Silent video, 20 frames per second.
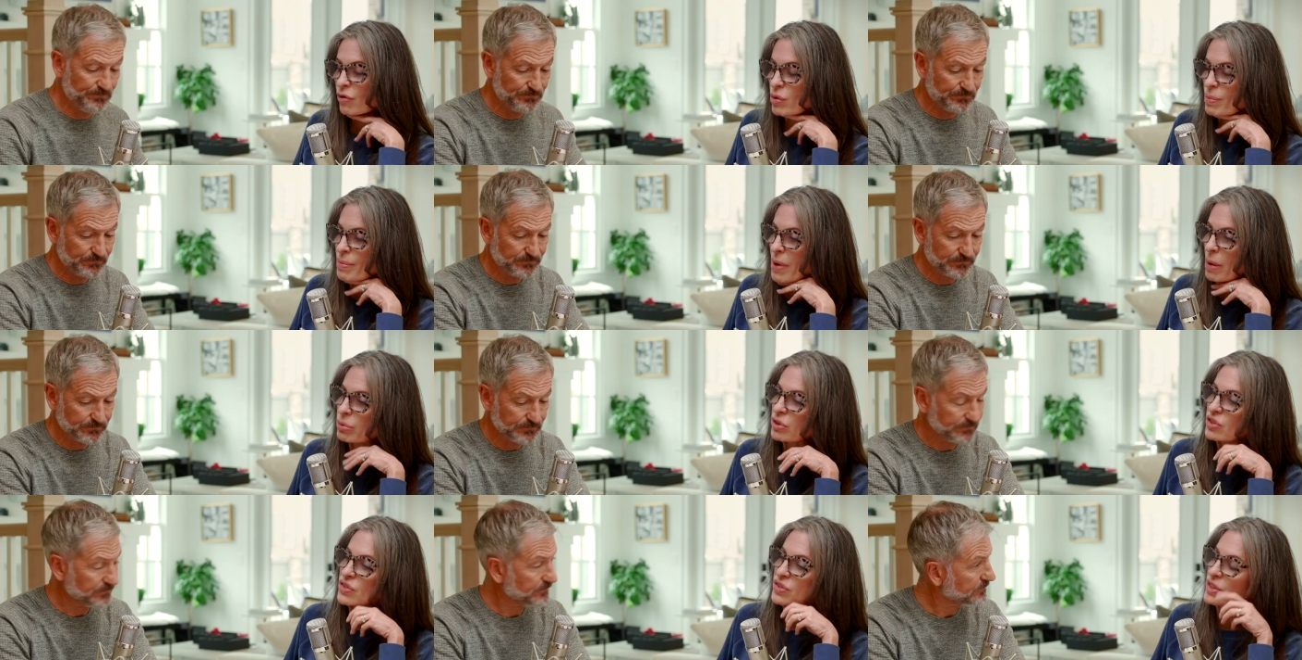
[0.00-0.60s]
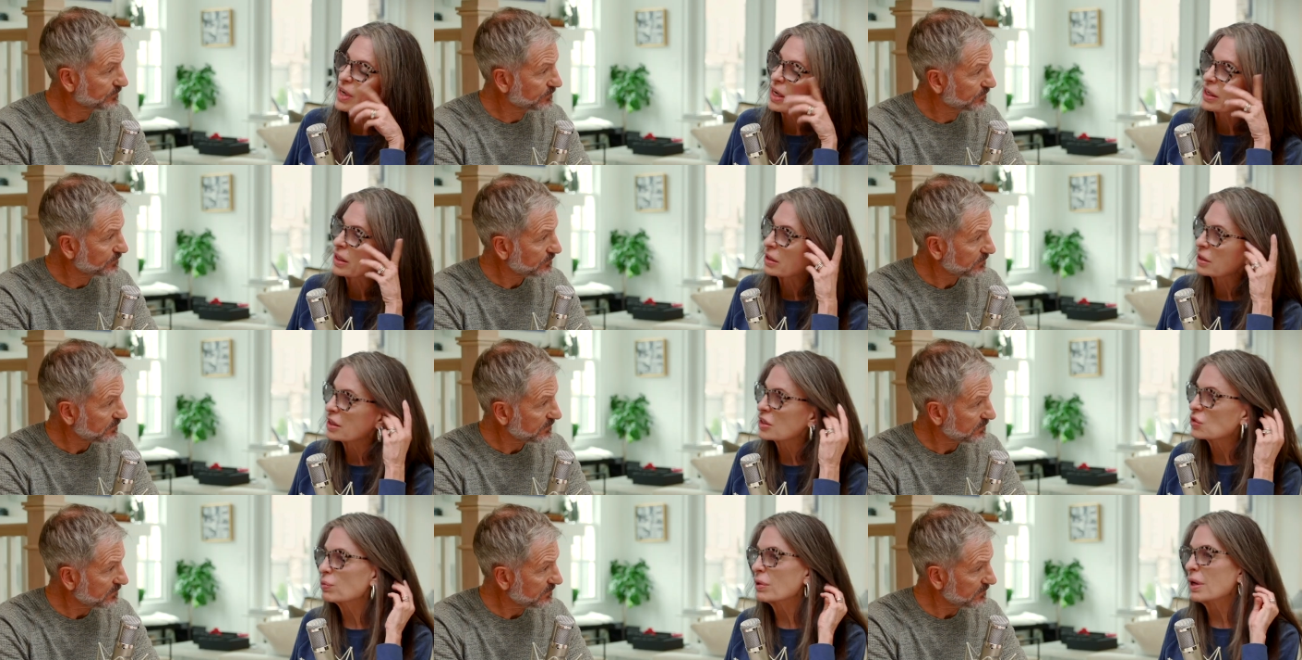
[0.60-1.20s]
Speaker 1: remember
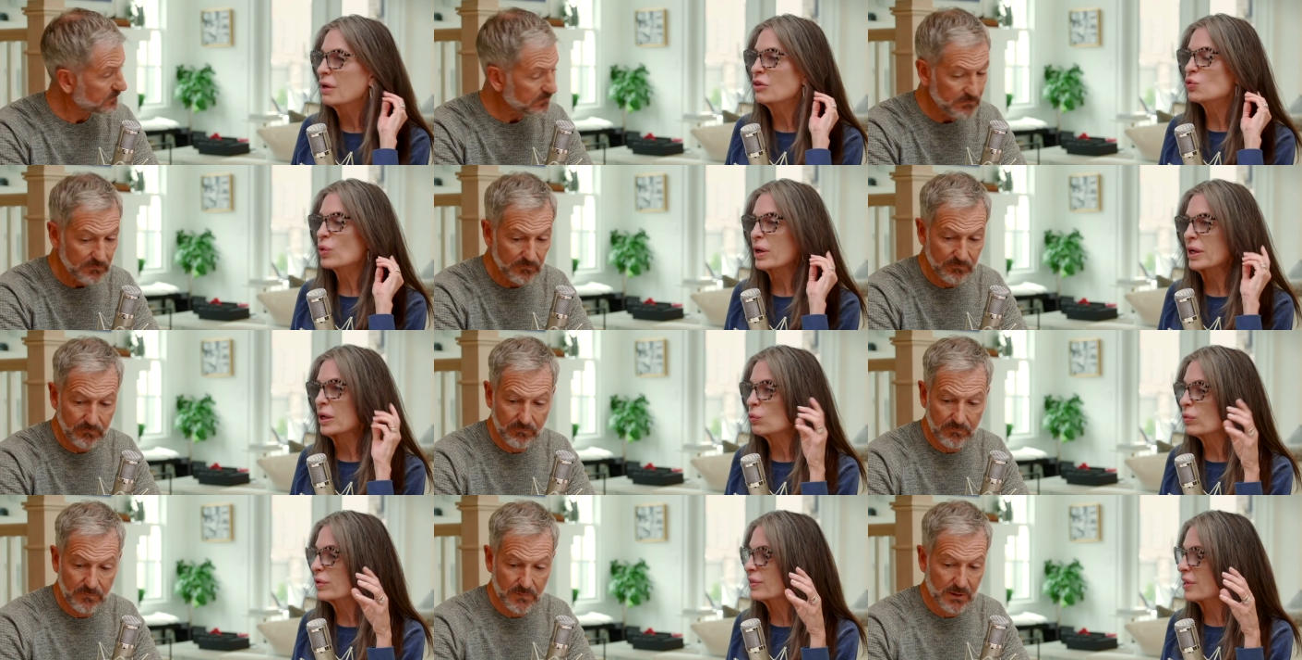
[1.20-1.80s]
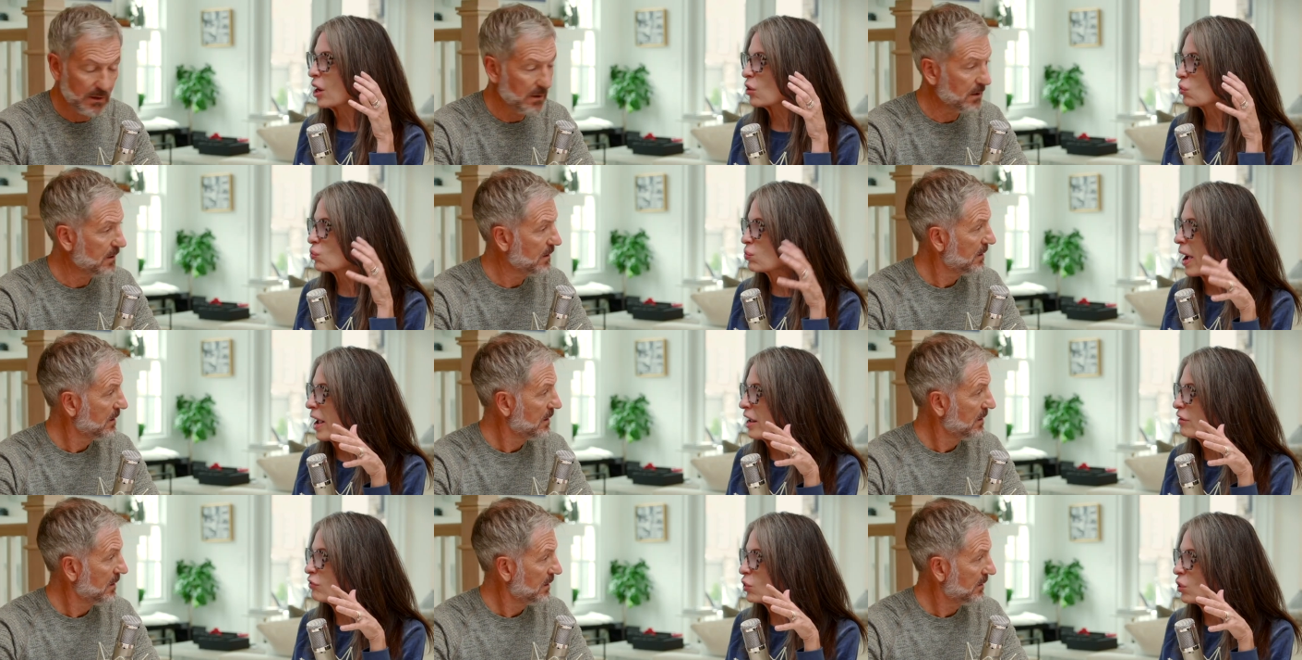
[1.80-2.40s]
studying this when I was writing Without
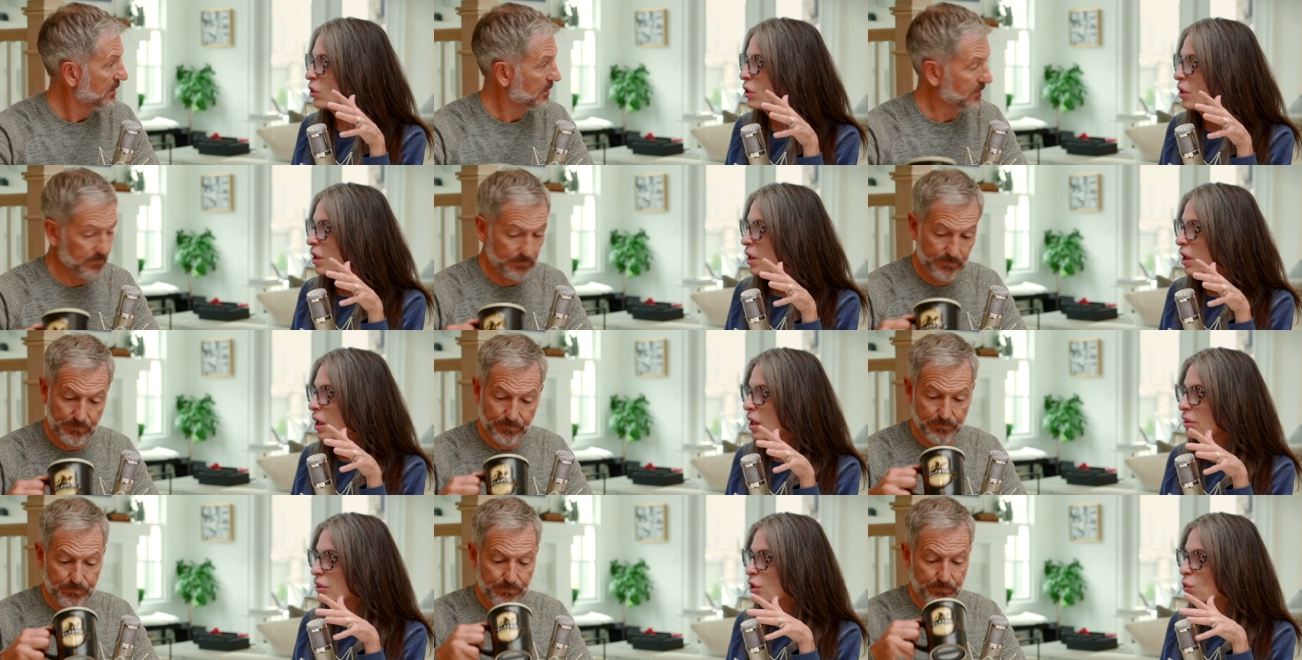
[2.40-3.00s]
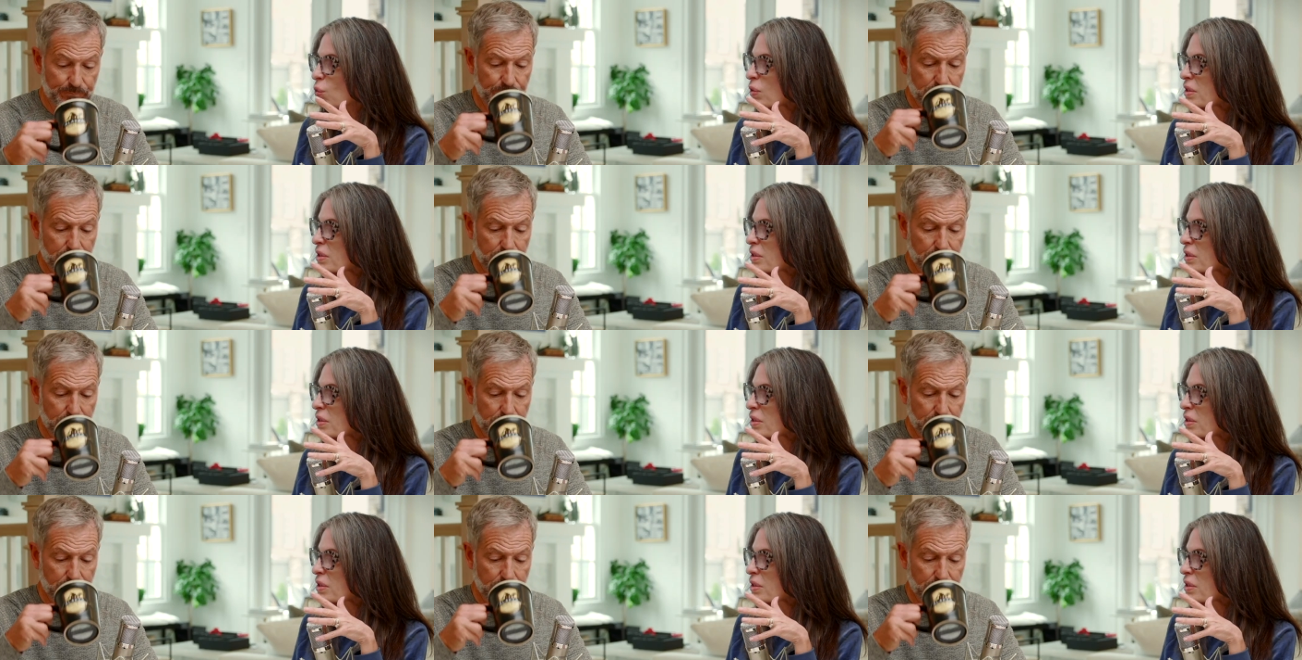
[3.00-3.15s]
Rival. Uh, there